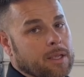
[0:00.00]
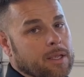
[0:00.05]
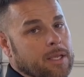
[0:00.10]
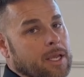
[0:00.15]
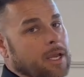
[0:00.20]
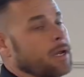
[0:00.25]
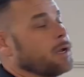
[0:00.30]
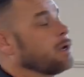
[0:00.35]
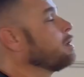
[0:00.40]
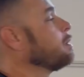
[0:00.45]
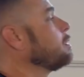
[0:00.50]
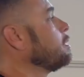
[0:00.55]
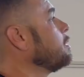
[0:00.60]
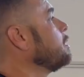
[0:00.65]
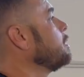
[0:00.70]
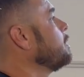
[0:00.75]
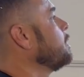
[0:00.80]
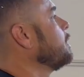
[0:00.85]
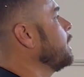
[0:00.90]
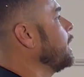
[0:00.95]
Yeah.
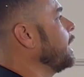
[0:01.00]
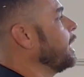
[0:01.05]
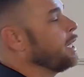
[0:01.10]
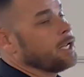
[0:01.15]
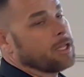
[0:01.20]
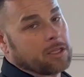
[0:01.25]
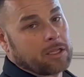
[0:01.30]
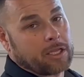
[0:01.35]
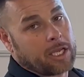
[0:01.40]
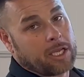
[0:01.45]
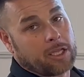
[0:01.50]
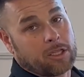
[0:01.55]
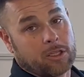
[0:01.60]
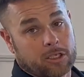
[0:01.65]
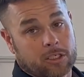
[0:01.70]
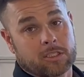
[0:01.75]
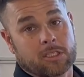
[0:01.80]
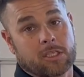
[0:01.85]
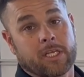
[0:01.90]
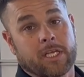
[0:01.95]
And it
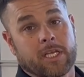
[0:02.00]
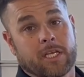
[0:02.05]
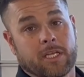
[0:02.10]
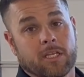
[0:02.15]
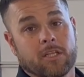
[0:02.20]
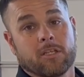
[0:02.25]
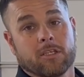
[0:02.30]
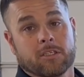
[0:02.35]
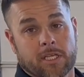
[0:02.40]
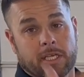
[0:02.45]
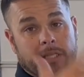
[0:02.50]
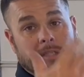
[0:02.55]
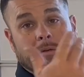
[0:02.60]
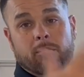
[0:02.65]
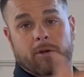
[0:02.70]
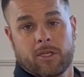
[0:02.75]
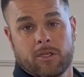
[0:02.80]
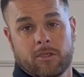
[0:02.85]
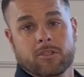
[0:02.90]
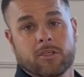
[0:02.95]
looks clean. It looks like the
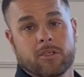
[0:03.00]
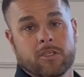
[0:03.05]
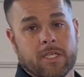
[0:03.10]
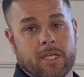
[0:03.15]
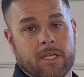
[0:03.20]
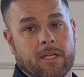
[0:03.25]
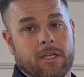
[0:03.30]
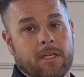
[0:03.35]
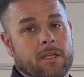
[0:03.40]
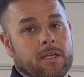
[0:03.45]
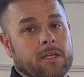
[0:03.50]
windows are tinted.